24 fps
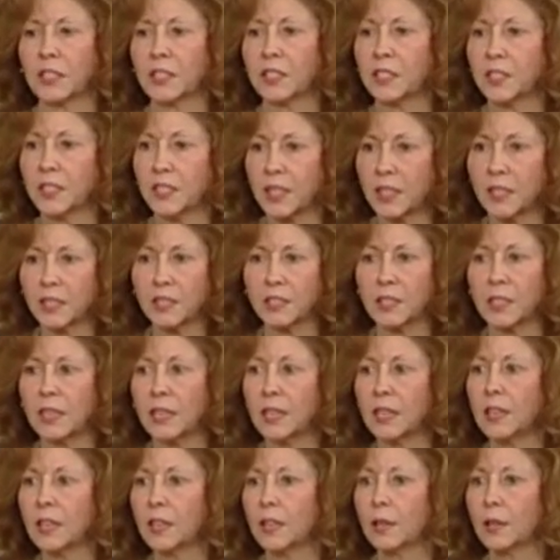
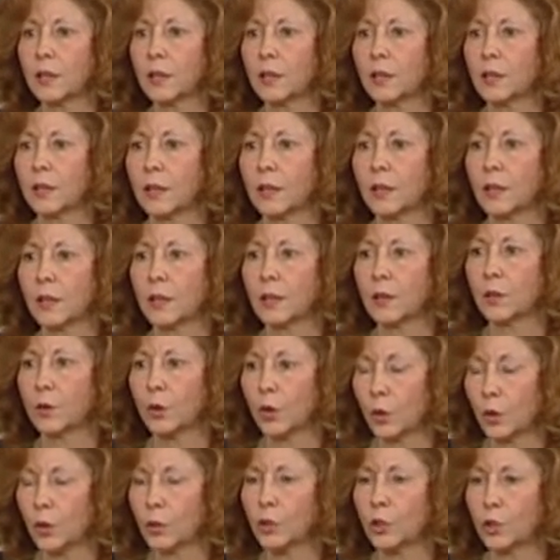60
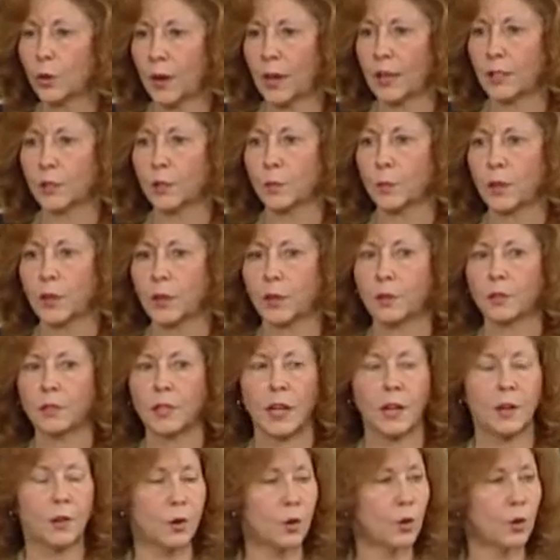neurotransmitters and